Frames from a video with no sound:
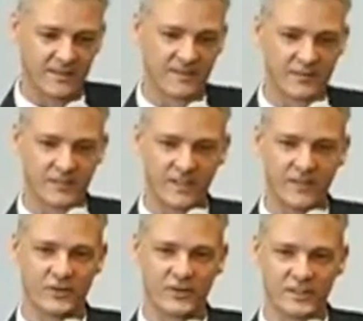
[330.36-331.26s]
Sort out
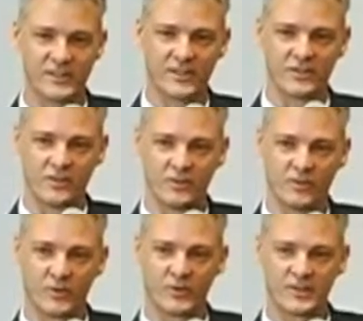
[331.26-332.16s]
your transaction, your
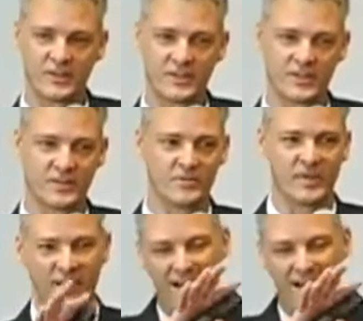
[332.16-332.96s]
reporting systems, but